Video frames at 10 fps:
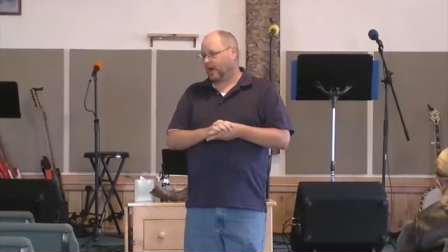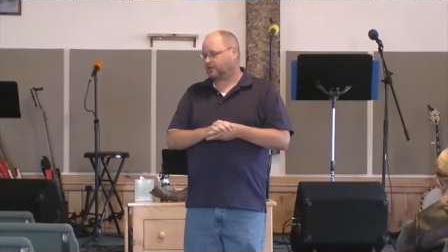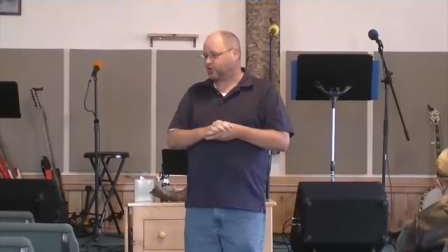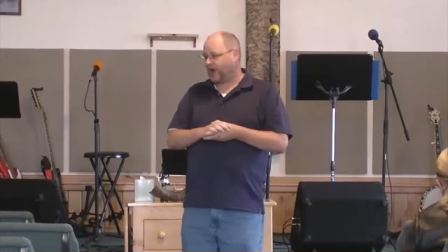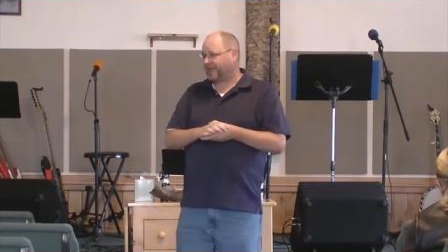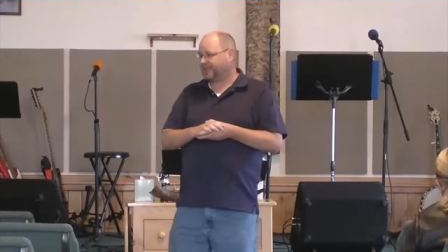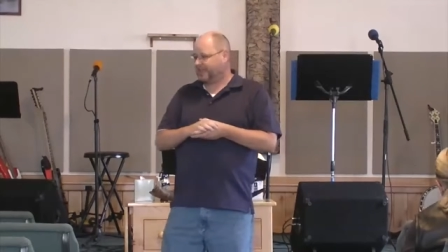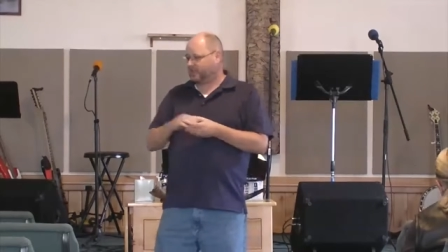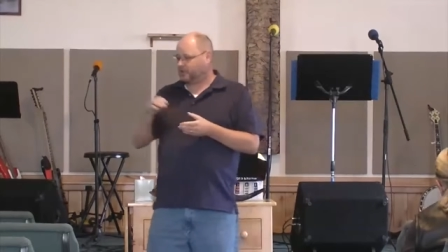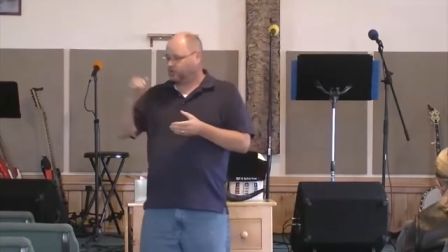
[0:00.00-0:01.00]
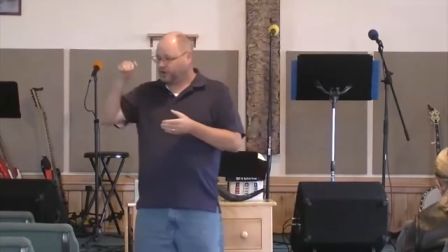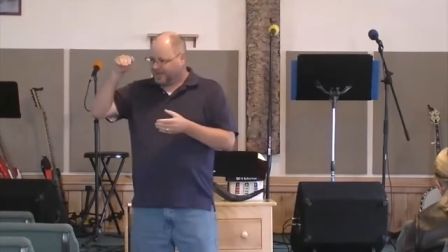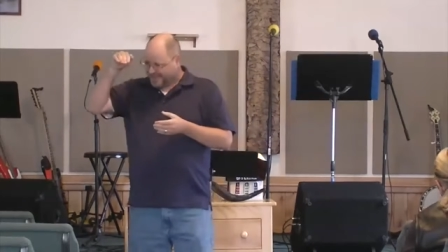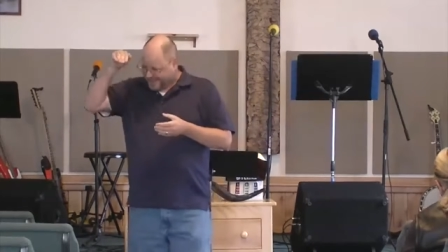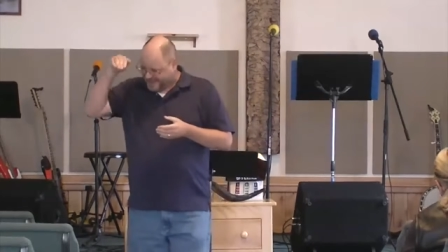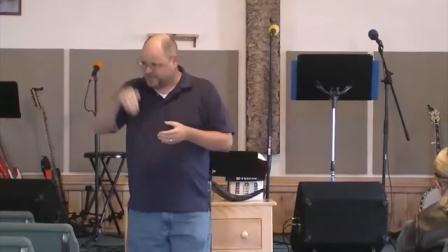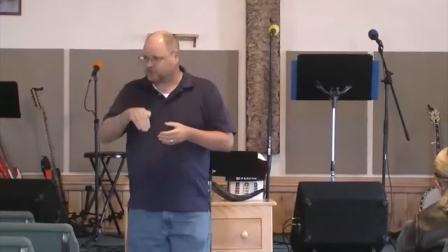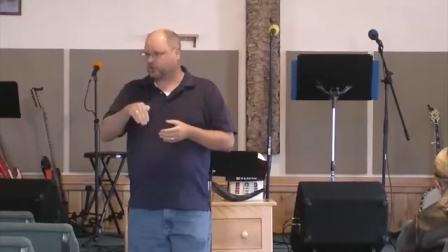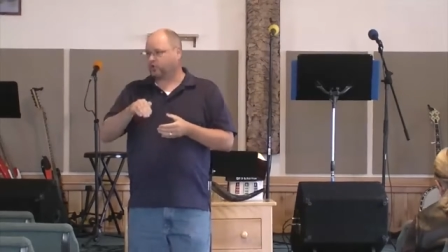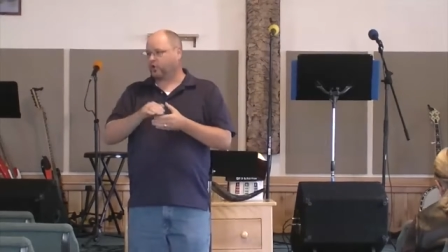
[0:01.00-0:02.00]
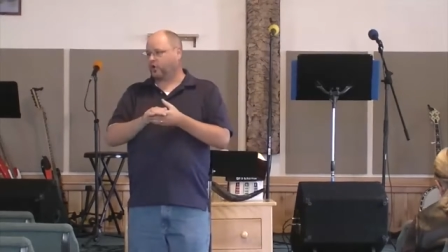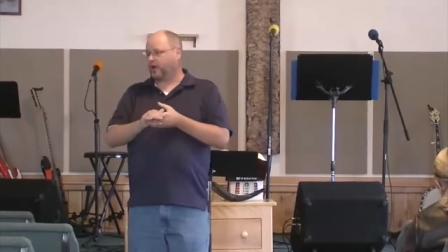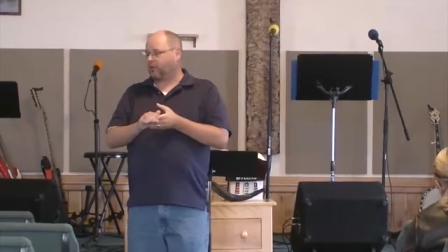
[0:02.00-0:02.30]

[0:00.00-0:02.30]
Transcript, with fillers: I try and get you into the Word.